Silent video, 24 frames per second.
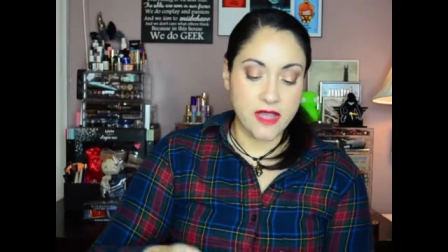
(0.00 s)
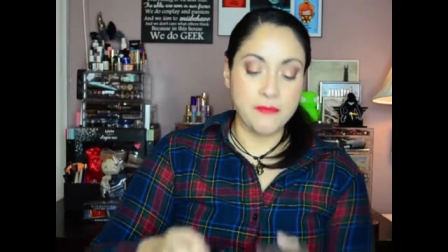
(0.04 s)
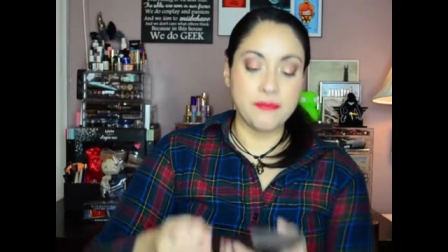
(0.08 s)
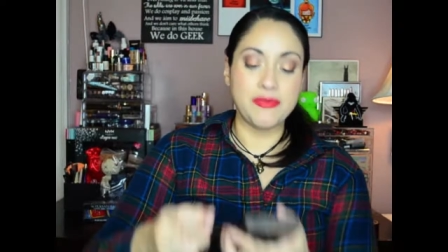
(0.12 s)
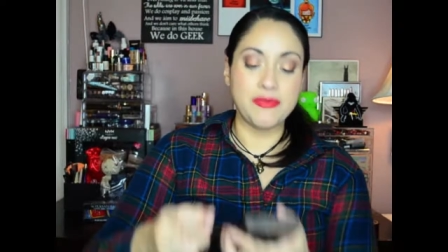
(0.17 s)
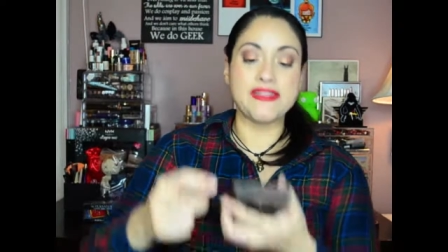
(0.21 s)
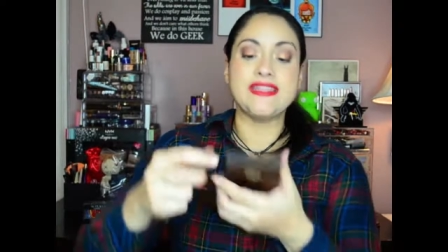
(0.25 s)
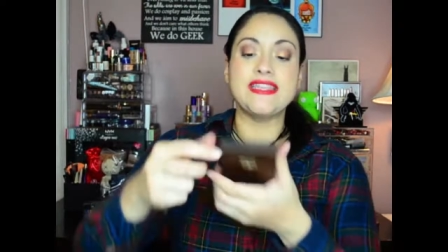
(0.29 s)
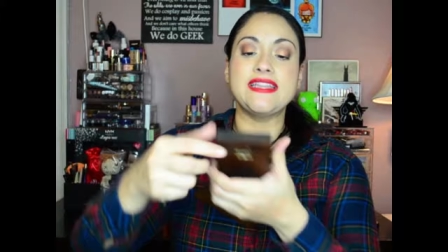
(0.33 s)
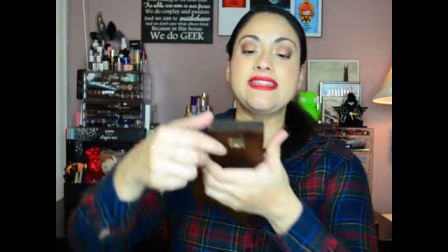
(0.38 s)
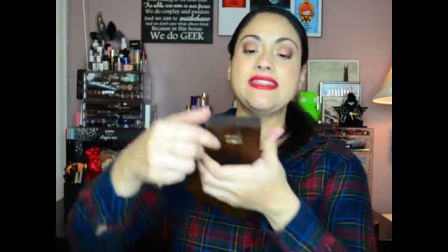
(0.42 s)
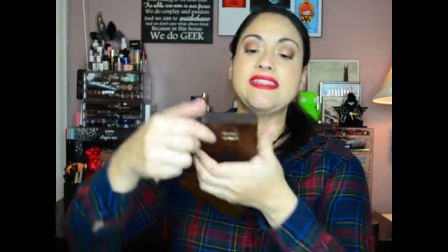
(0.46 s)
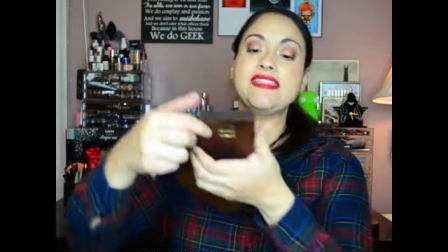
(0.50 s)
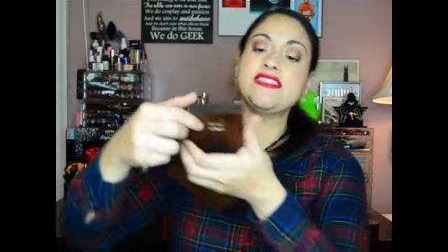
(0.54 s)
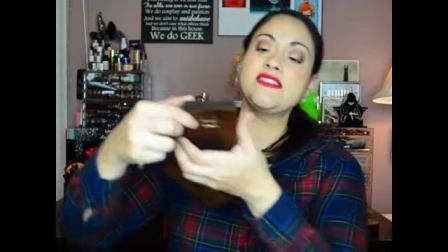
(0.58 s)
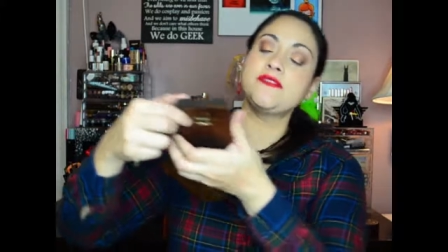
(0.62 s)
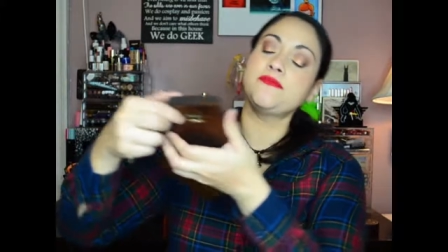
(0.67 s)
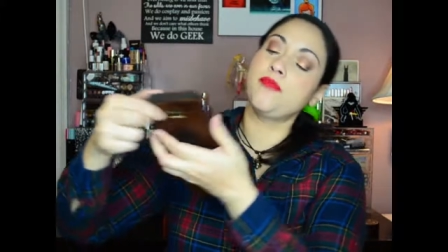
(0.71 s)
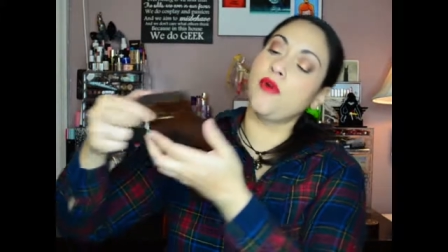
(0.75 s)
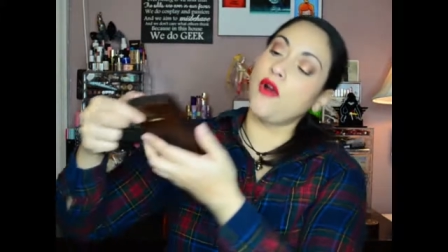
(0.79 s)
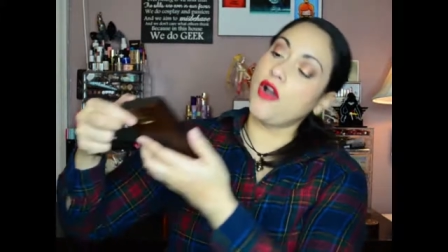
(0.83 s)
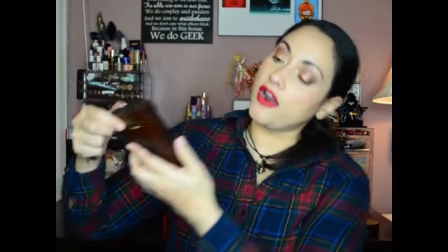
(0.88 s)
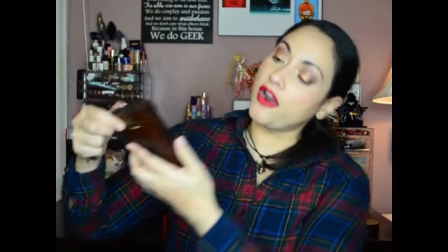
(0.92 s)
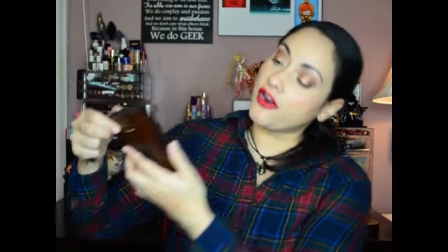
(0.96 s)
but then this
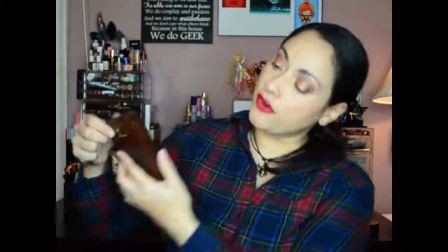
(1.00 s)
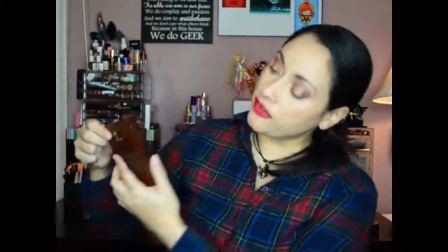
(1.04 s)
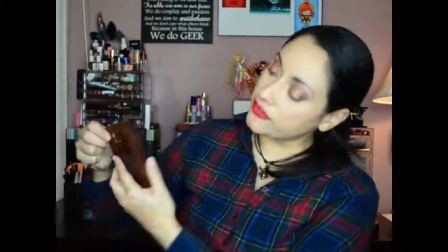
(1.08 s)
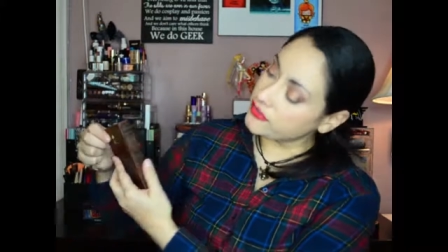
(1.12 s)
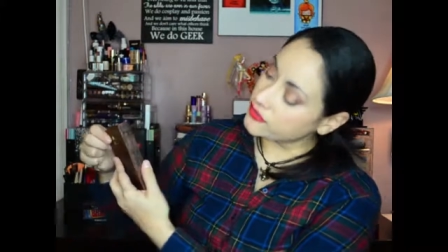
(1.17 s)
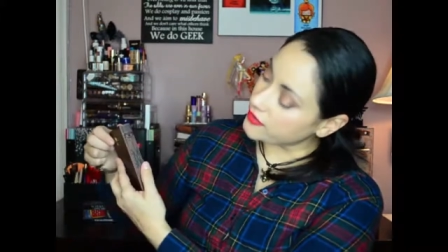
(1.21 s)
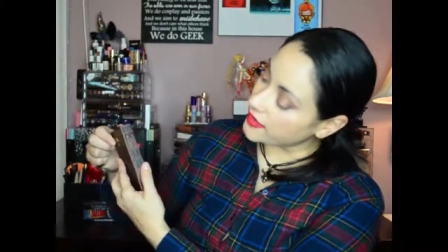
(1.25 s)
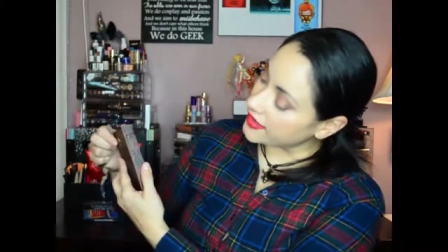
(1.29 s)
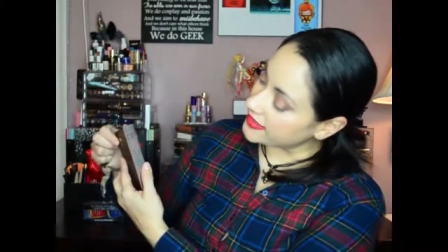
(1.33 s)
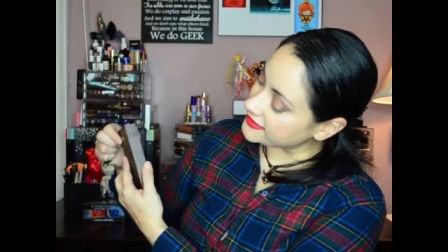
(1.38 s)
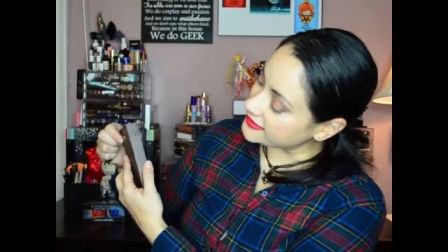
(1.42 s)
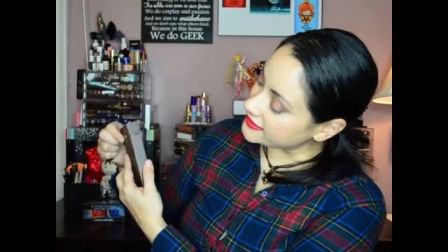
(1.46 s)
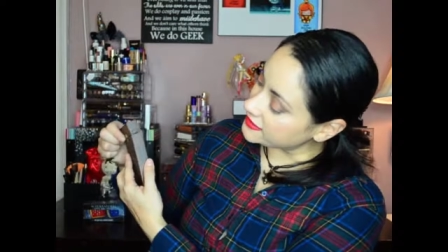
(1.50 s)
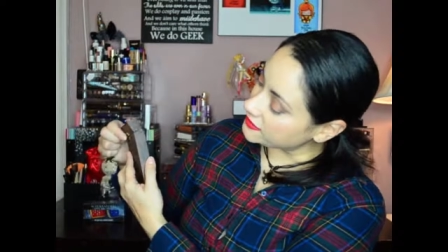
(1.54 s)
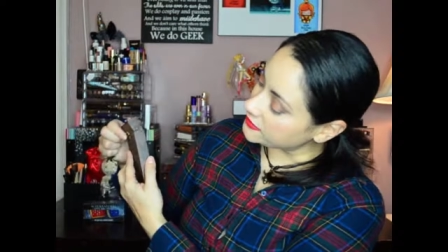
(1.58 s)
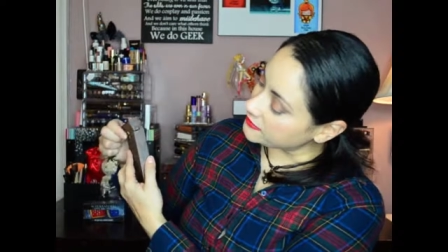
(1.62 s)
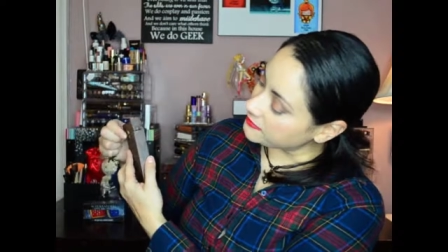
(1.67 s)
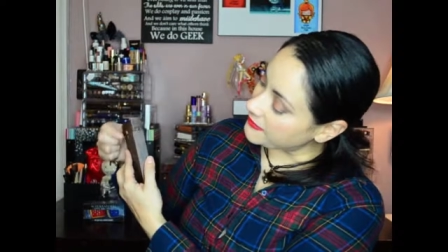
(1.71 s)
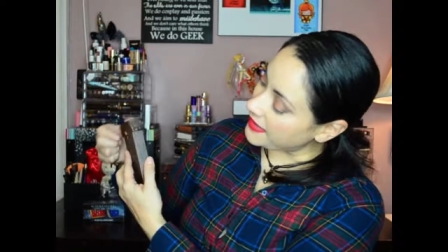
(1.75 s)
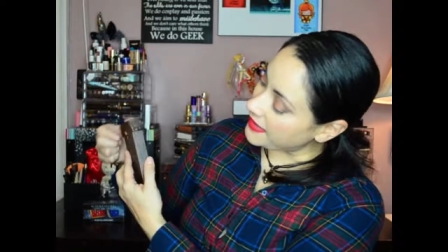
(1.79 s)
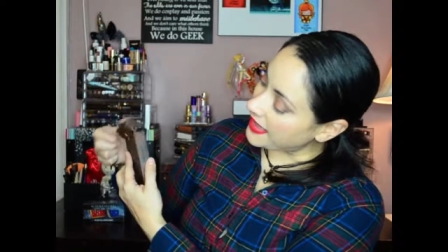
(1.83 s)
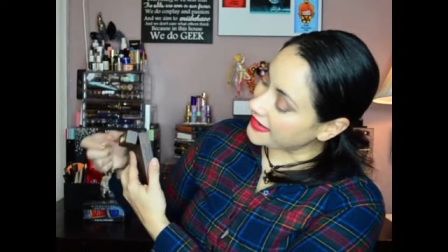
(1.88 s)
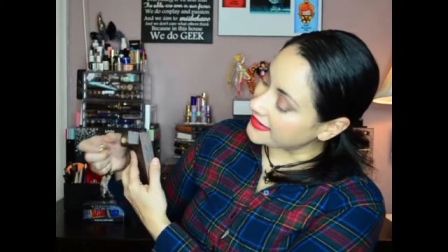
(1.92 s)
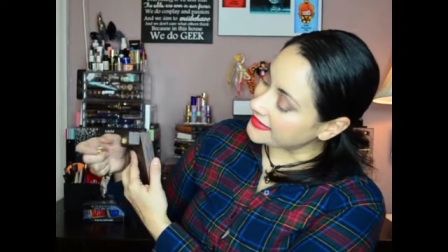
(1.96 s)
part also has little
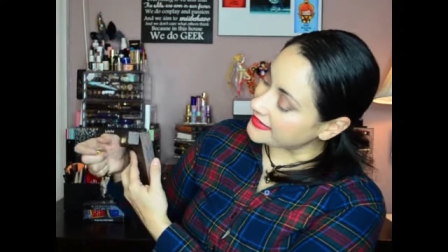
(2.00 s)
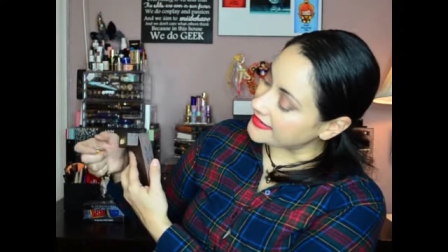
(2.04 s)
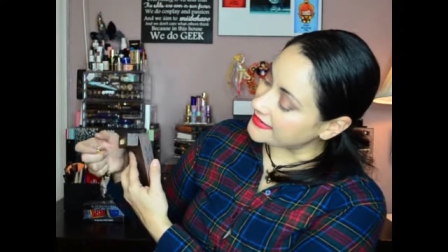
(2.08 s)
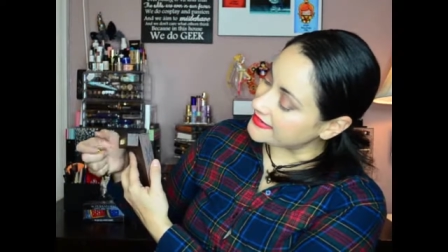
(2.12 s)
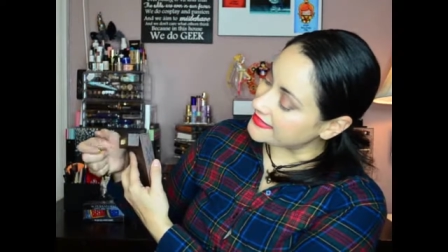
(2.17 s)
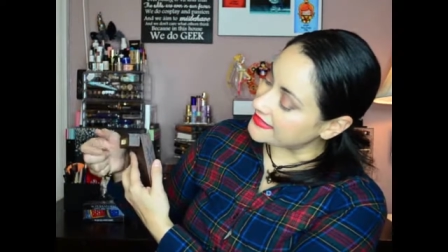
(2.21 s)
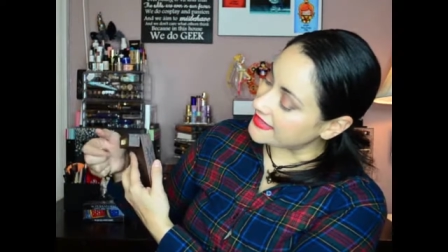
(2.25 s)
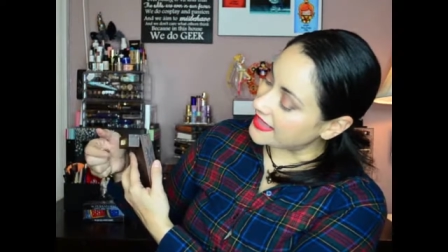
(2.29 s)
magnets